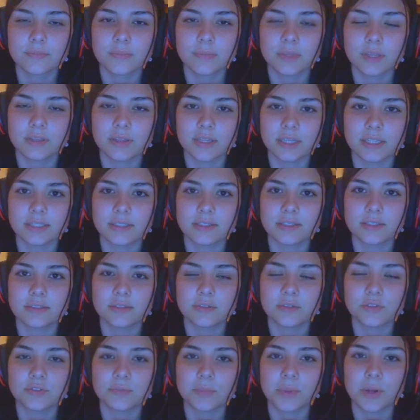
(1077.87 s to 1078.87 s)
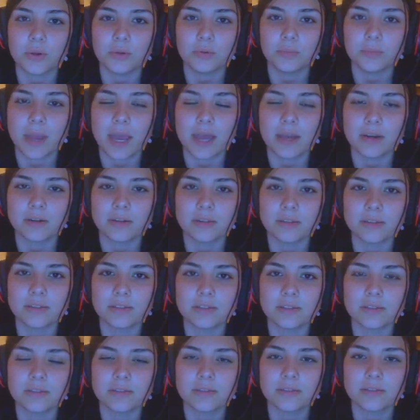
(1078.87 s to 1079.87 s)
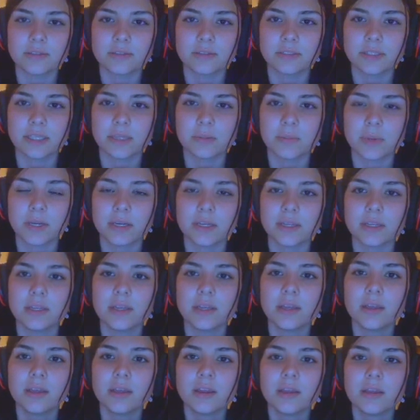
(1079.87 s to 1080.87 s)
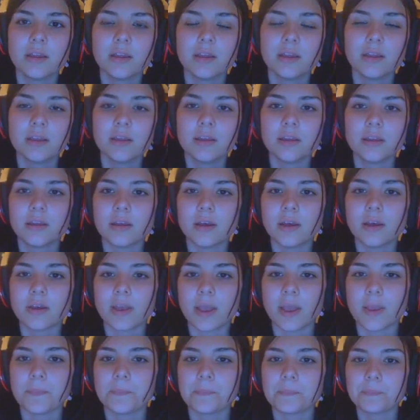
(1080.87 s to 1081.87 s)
And those are my old patterns. Don't think about it. Okay.